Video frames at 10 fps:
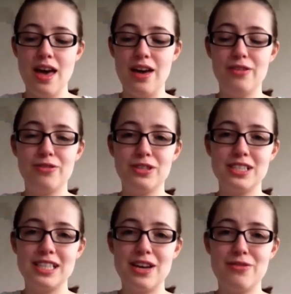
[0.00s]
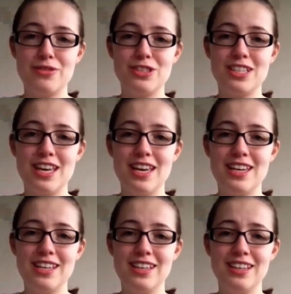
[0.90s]
Every several
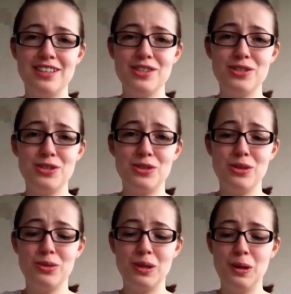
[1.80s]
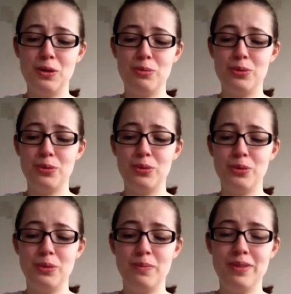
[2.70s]
days you'll do a
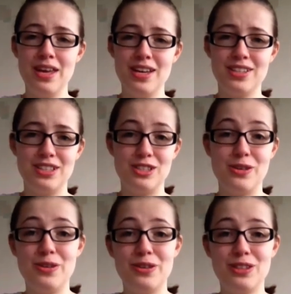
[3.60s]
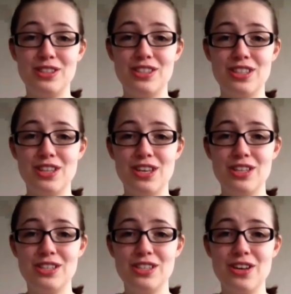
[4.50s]
poo to talk to
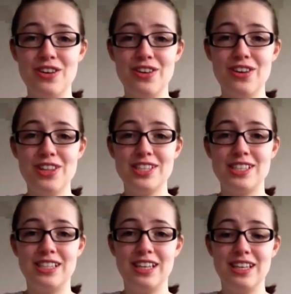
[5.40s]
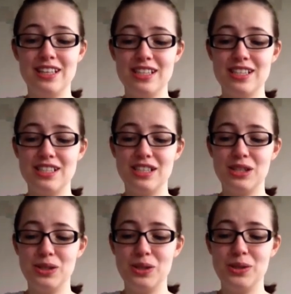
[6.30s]
the sloths near to
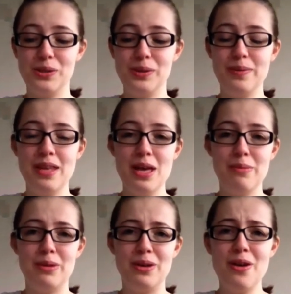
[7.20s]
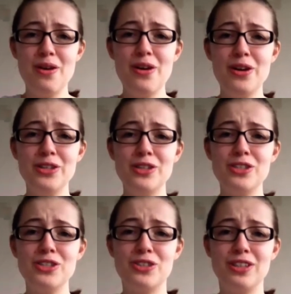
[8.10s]
you. But on
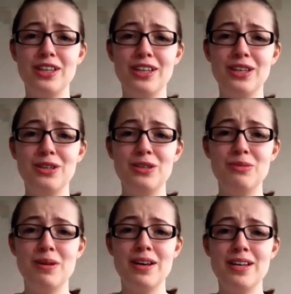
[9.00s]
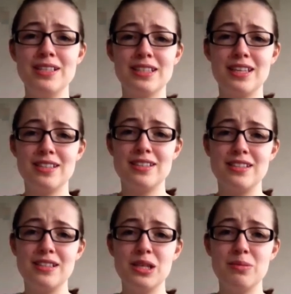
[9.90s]
your tree you must get
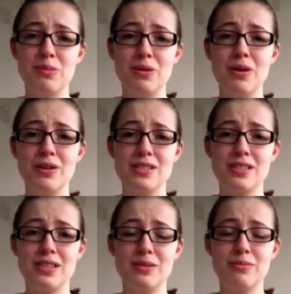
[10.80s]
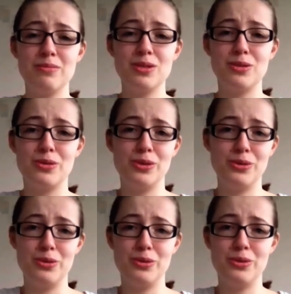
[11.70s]
to the bottom so
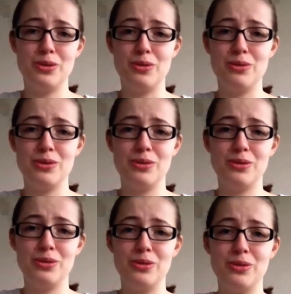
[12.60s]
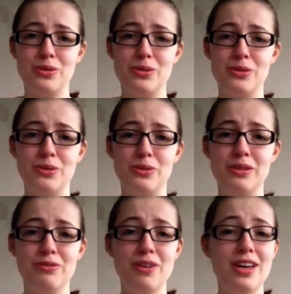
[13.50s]
you don't do
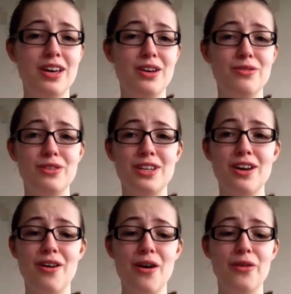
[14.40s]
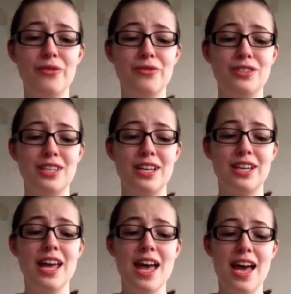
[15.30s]
it very
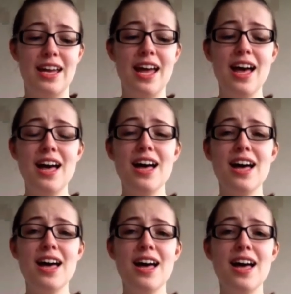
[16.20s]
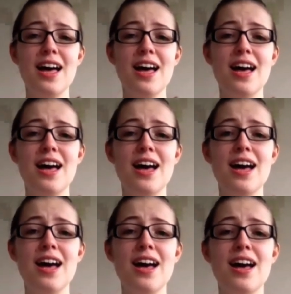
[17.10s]
often. And
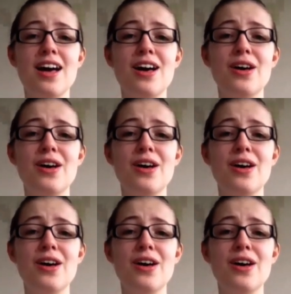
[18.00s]
how